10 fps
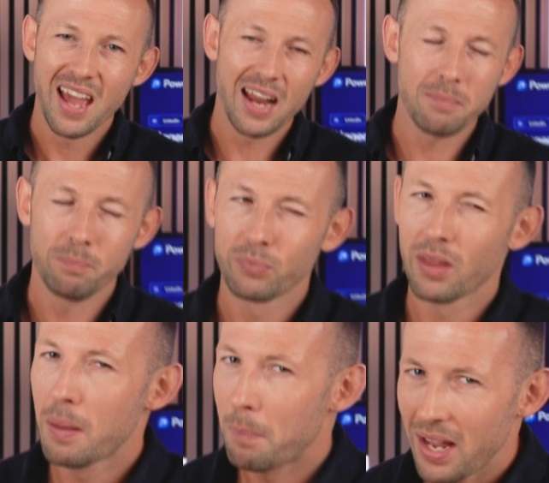And
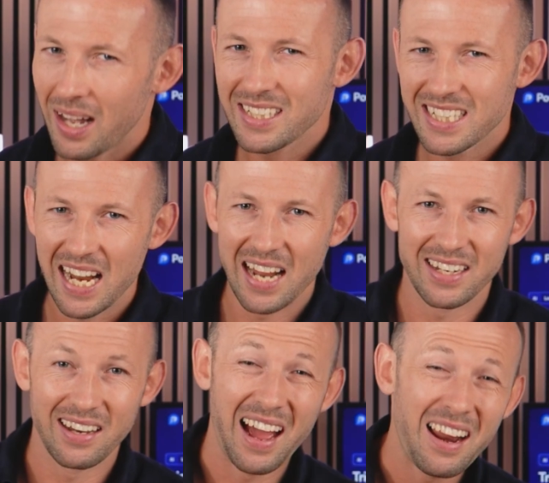by
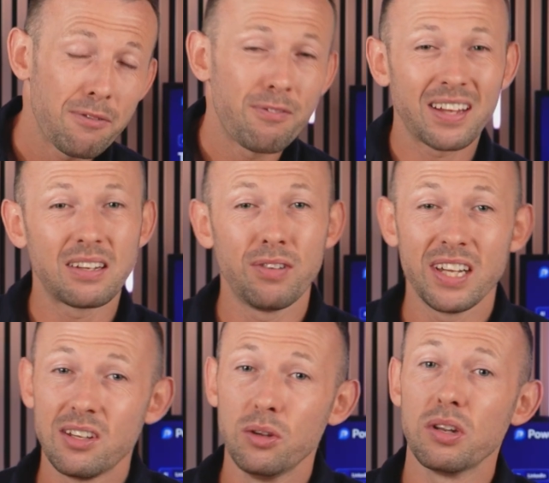understanding and effectively
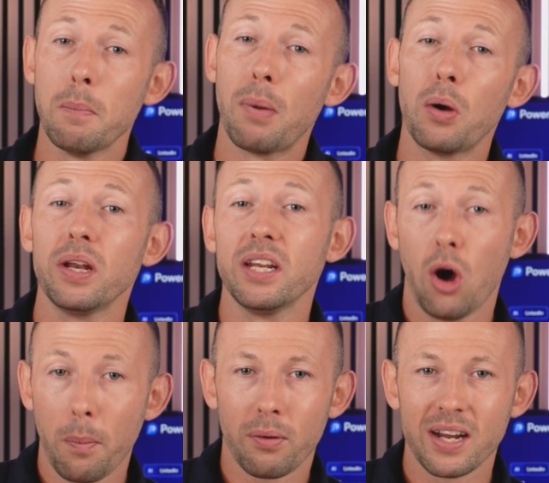using Boolean
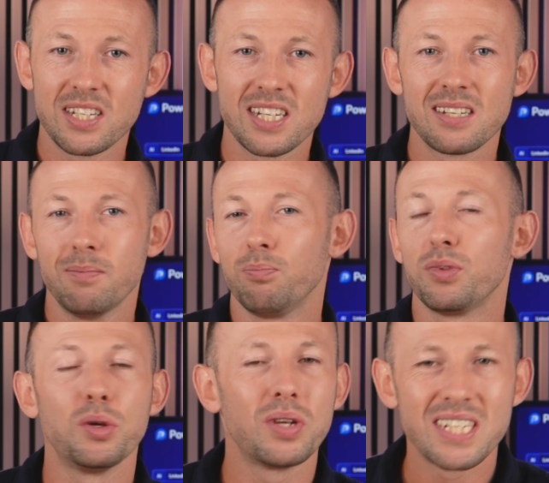operators,
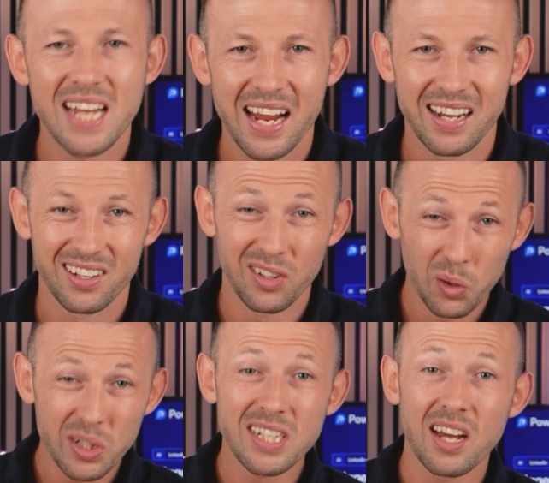you can tailor
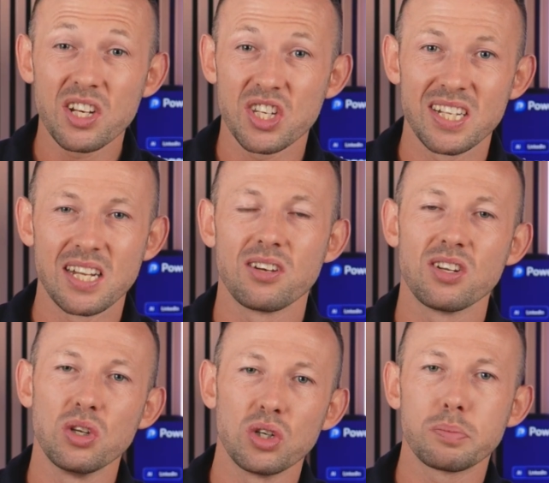your searches
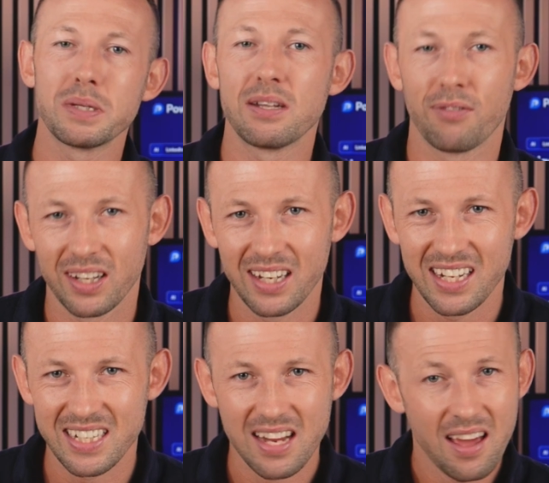to your specific
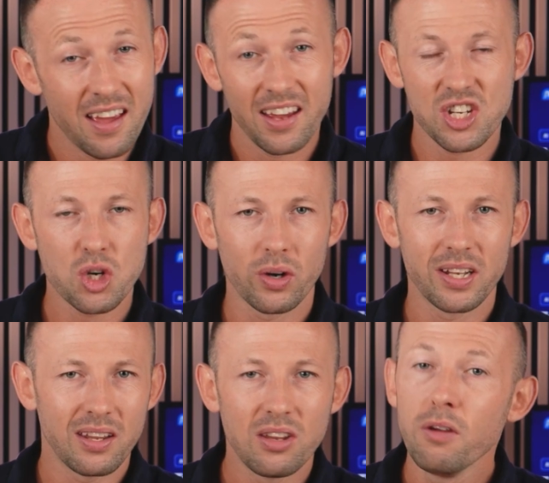needs, ensuring
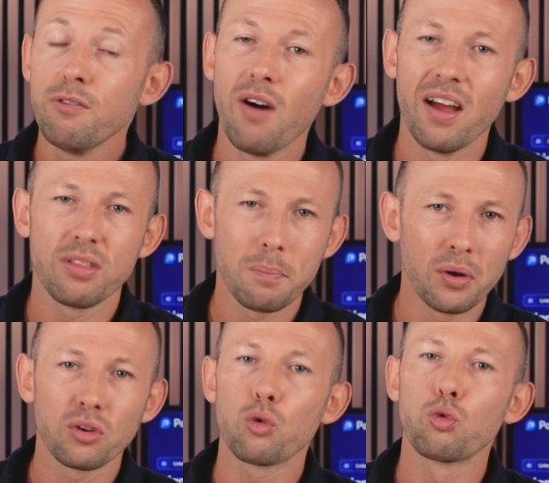that you find the
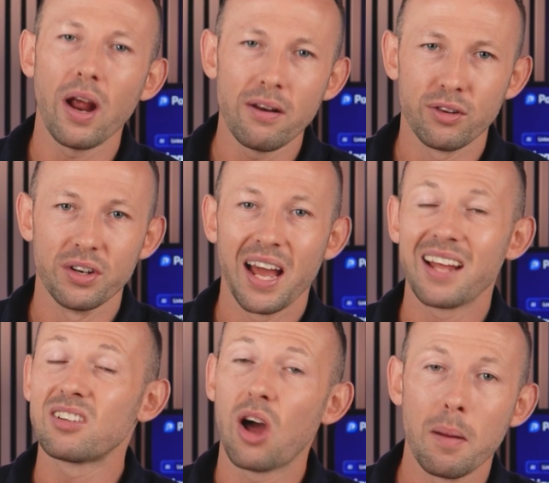most relevant
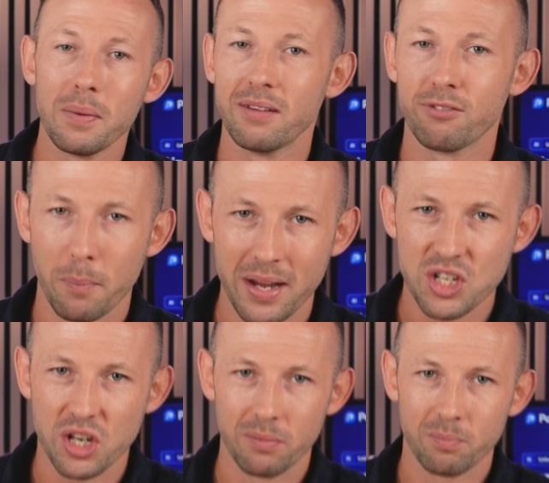and timely
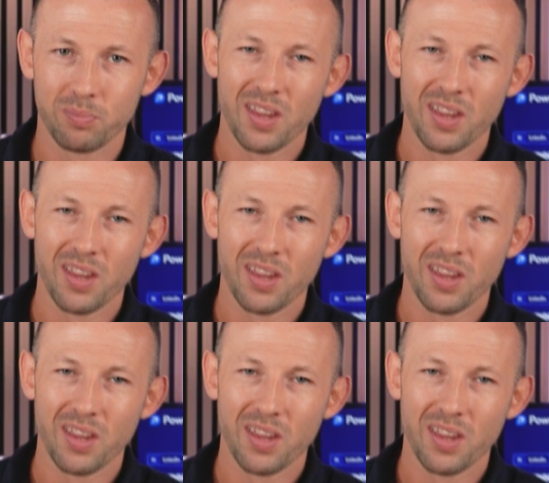information.